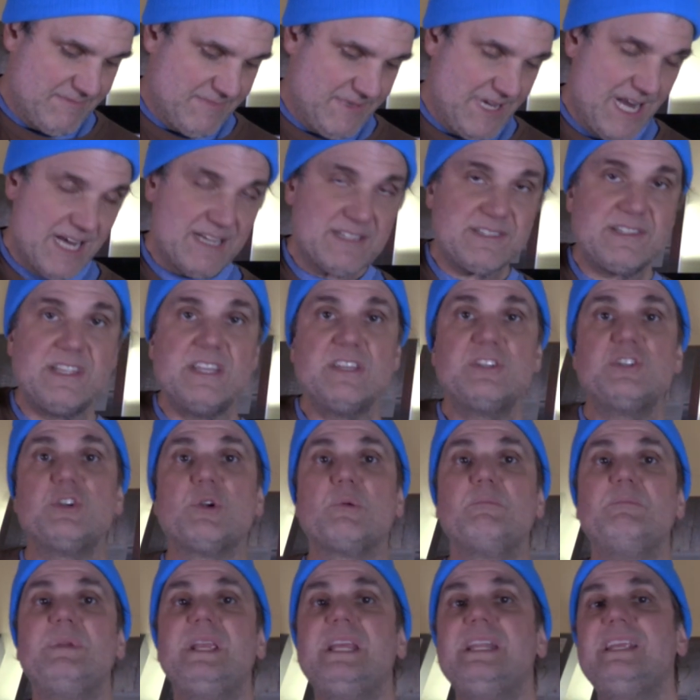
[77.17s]
Next is
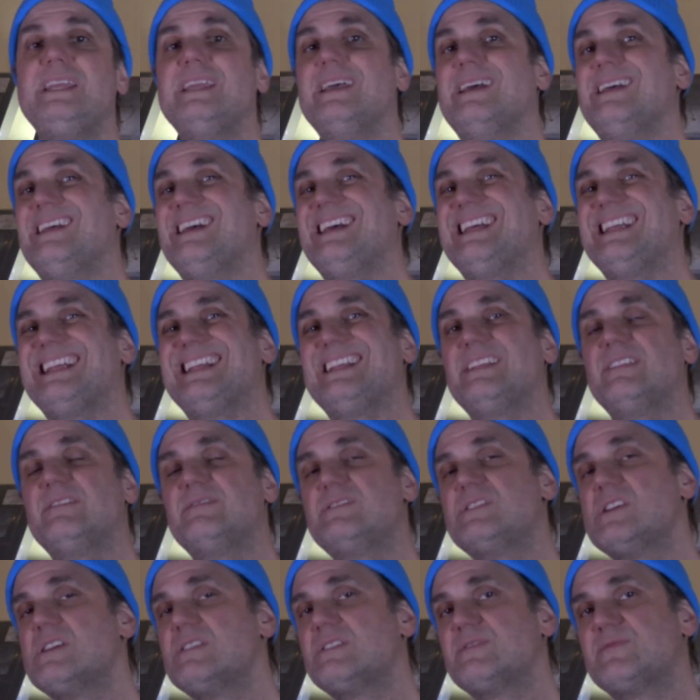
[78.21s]
your media.
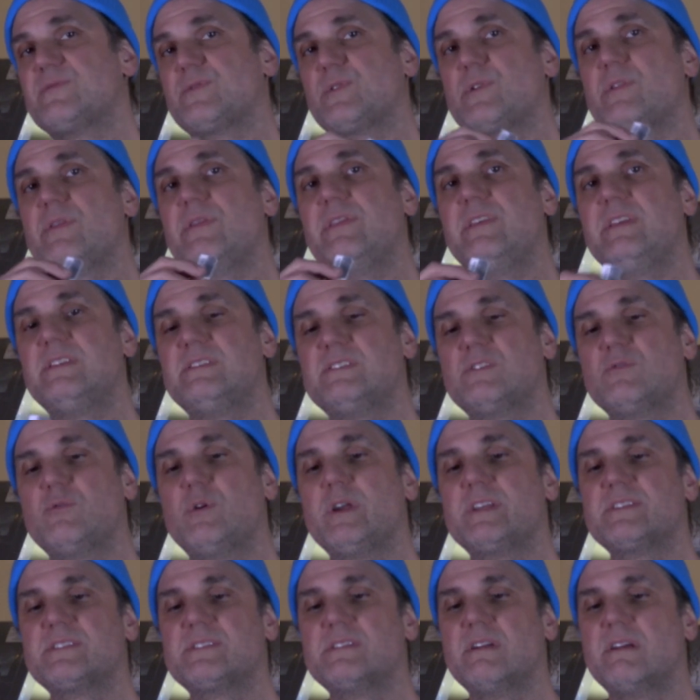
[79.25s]
Just for this
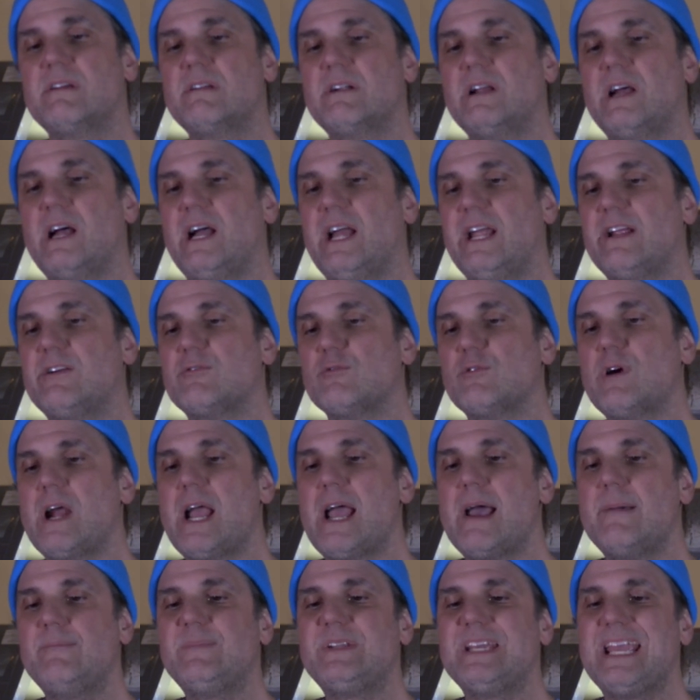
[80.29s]
quick start, I
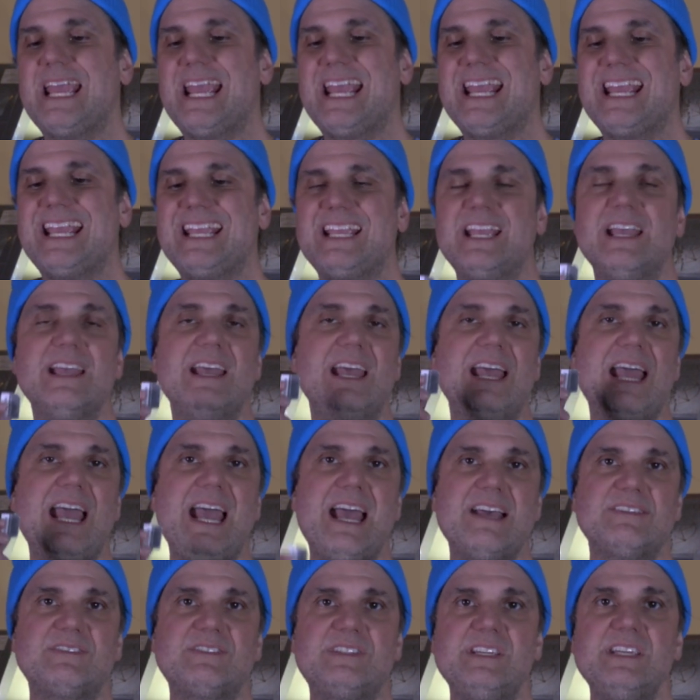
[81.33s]
grabbed a
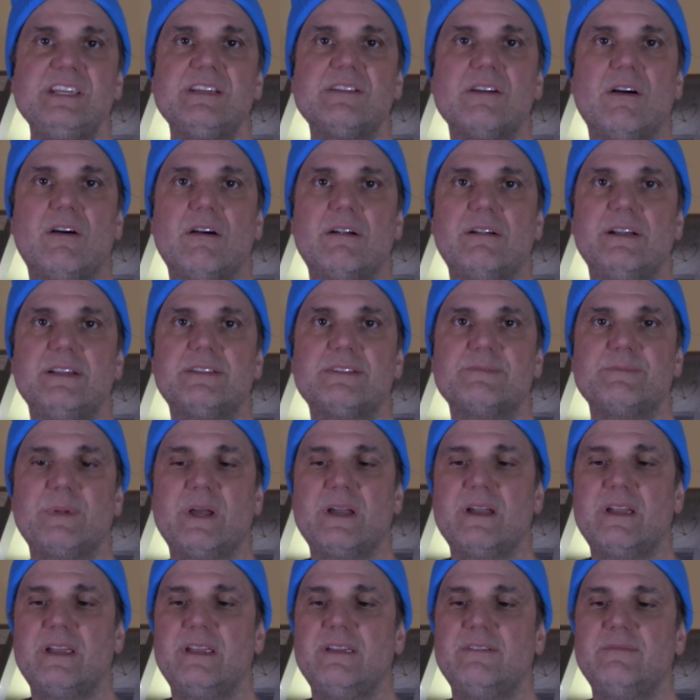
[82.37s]
SD card. It's
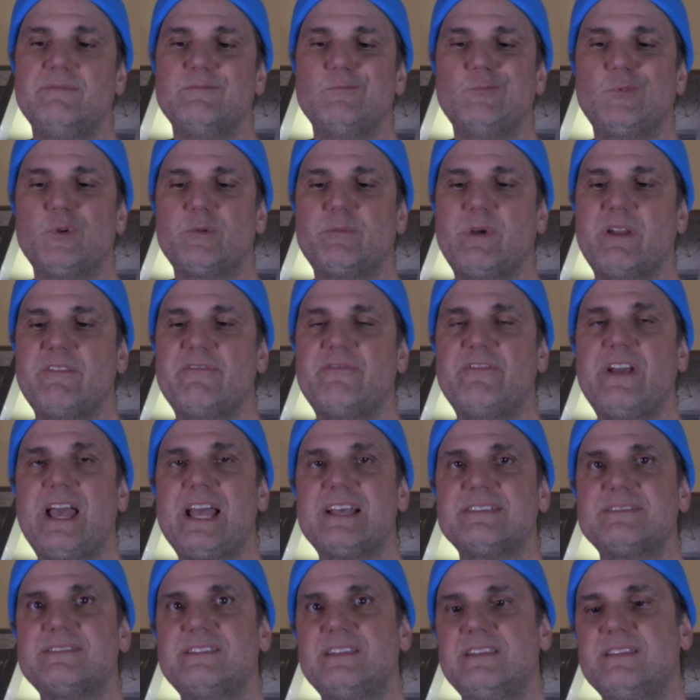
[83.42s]
one of my
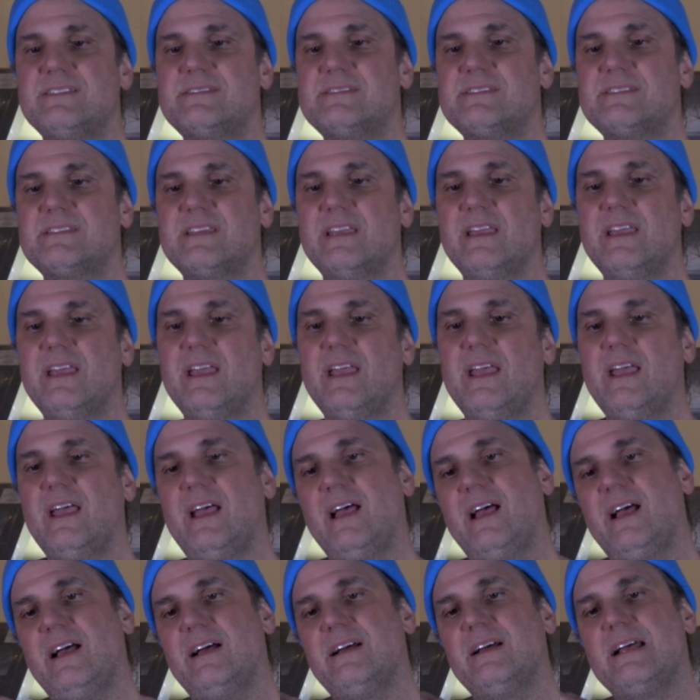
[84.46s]
fastest,
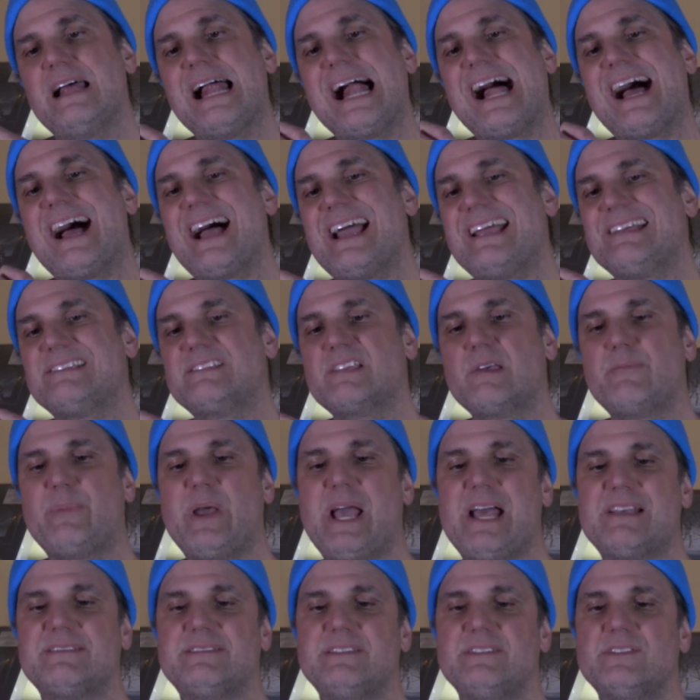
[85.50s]
highest
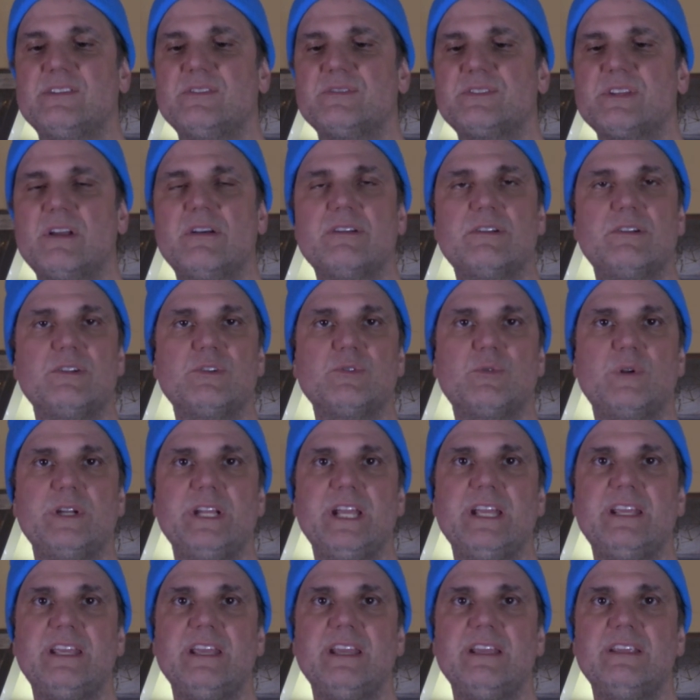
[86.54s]
capacity. So it's
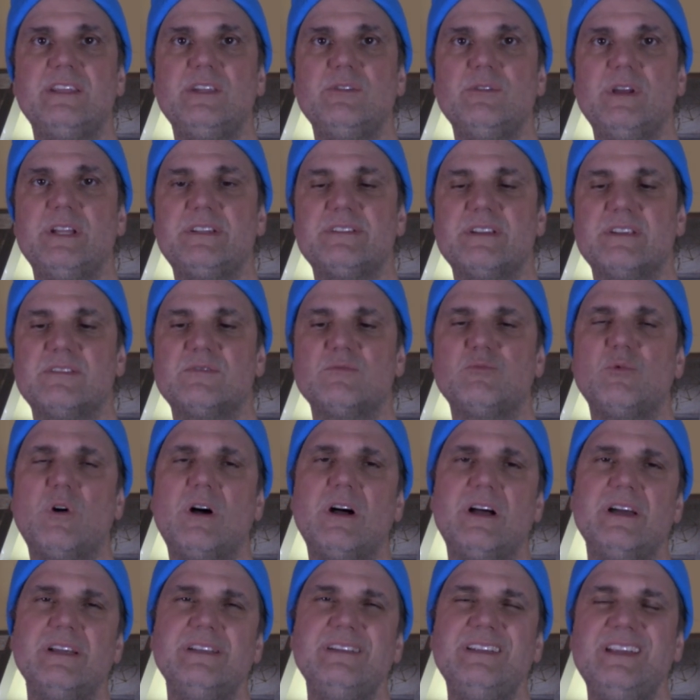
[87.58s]
128 gig UHS
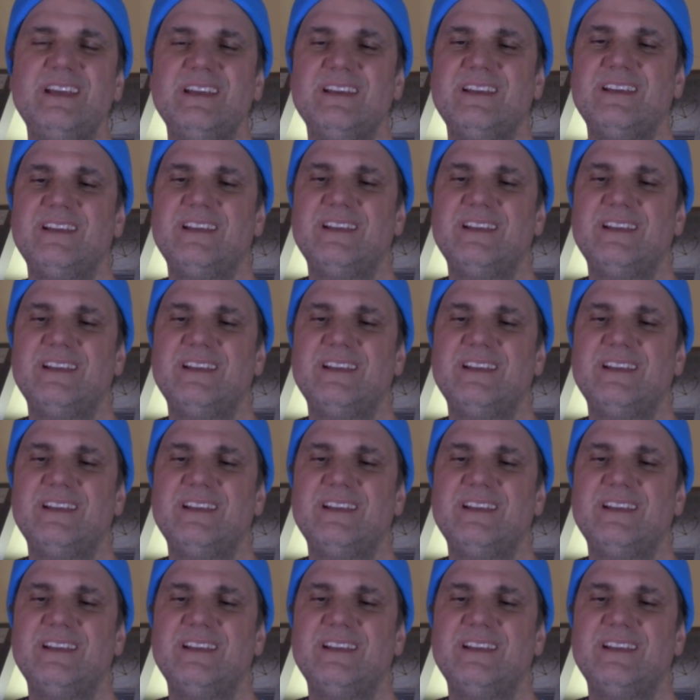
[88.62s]
1.